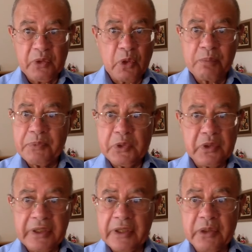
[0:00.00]
no
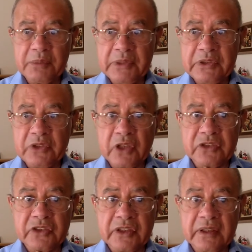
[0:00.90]
purely human
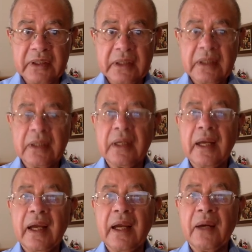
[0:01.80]
doctrine,
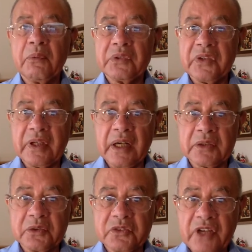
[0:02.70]
With regard
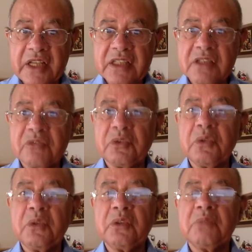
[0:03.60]
to dress,
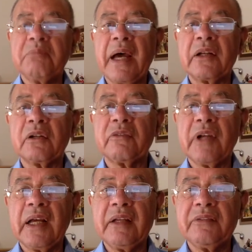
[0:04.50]
food, manner of
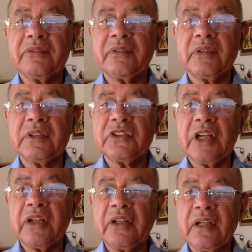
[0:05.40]
life in
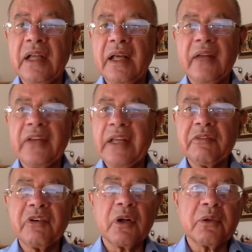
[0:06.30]
general, they
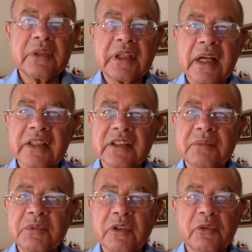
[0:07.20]
follow the
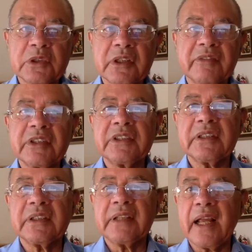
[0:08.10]
customs of whatever
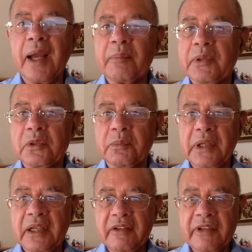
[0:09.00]
city they happen to be
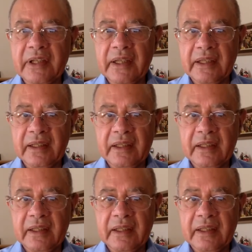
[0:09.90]
living in.